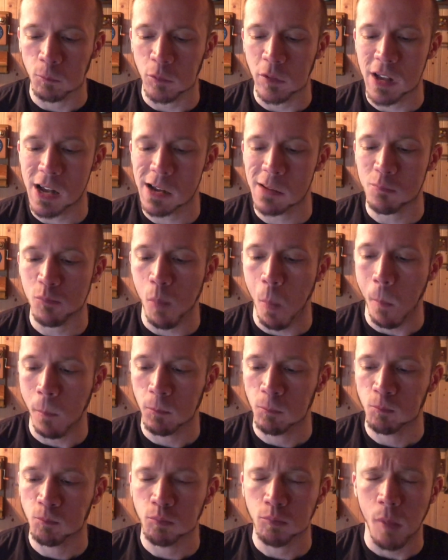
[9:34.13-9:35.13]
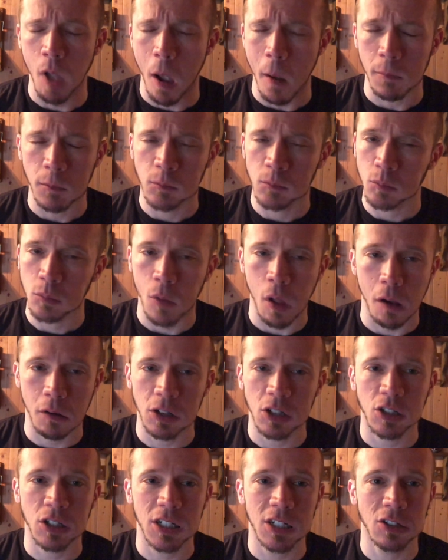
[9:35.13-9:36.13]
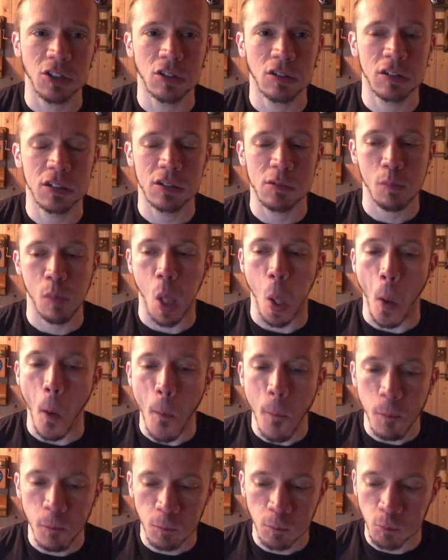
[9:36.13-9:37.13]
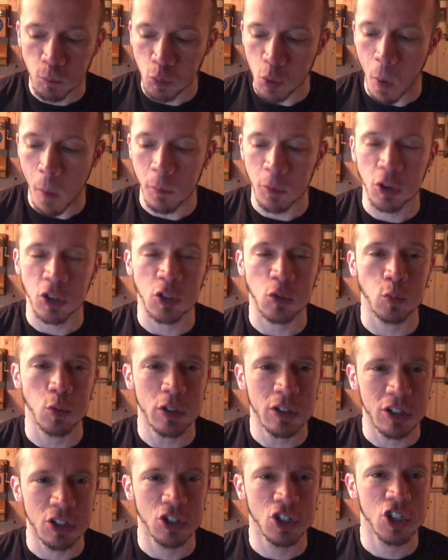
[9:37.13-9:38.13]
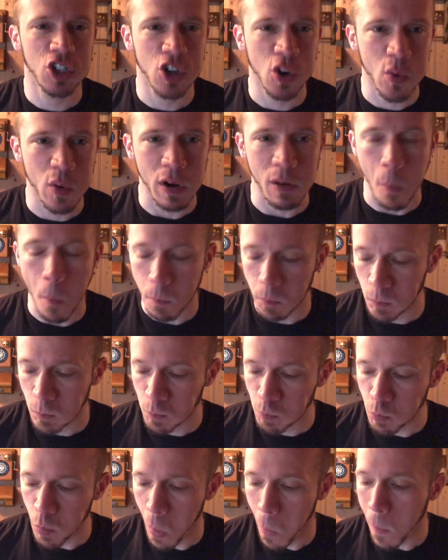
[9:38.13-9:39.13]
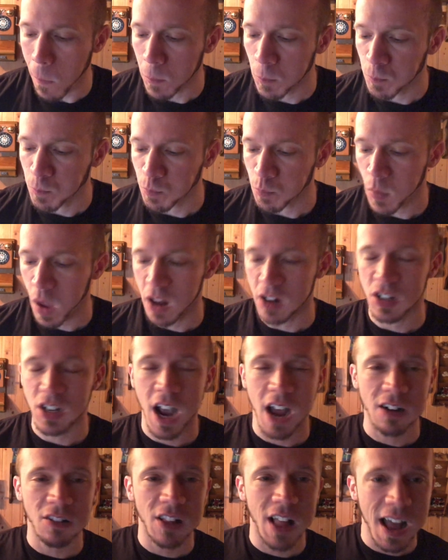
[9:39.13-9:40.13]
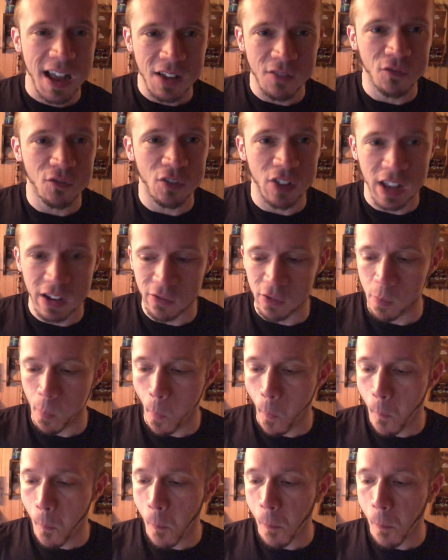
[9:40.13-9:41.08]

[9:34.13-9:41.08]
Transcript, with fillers: Yeah, the texture's just really chewy, and it's kind of lacking flavor.